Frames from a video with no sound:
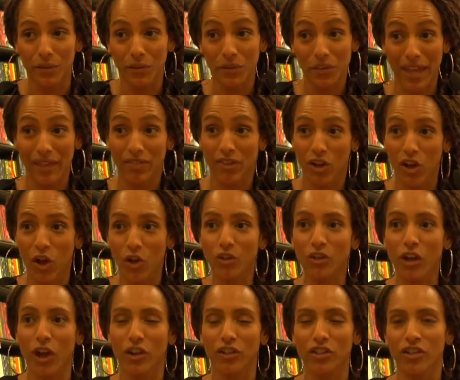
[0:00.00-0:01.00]
it was then the
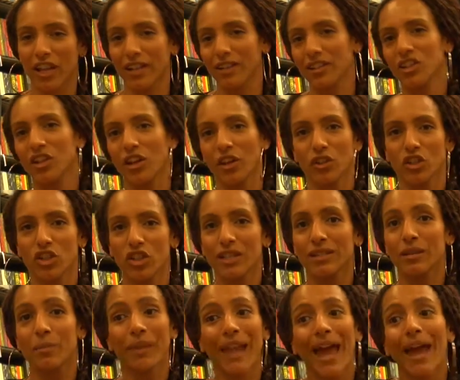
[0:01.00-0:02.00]
Gold Coast, and you know,
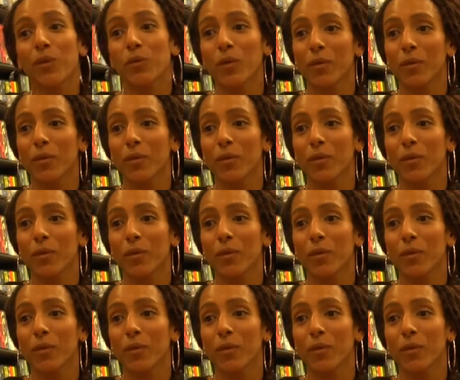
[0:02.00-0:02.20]
she's a black